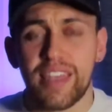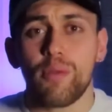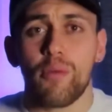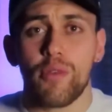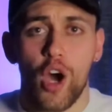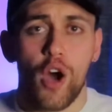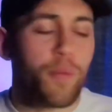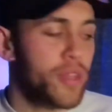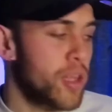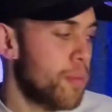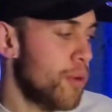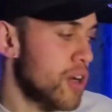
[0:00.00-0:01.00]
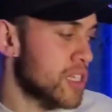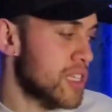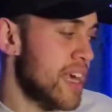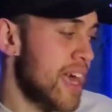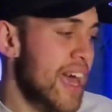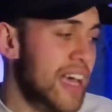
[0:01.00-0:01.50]
then when we open the box,
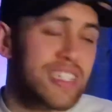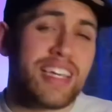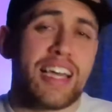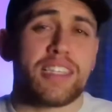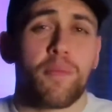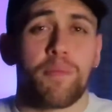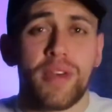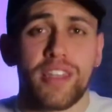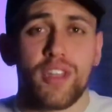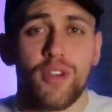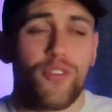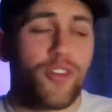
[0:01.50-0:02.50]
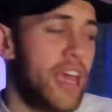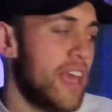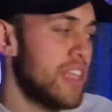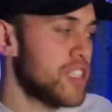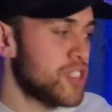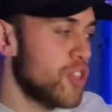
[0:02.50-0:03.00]
it actually has a bit different
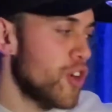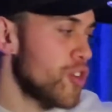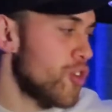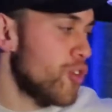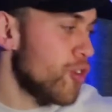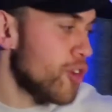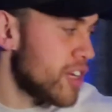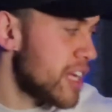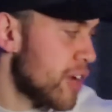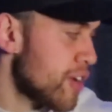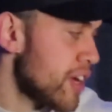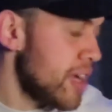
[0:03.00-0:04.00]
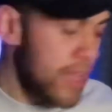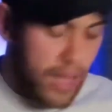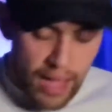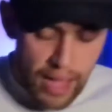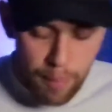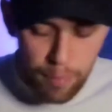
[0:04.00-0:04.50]
and is not your ordinary
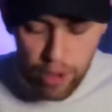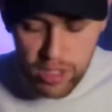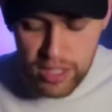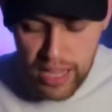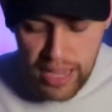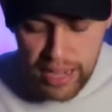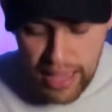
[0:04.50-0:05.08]
box, and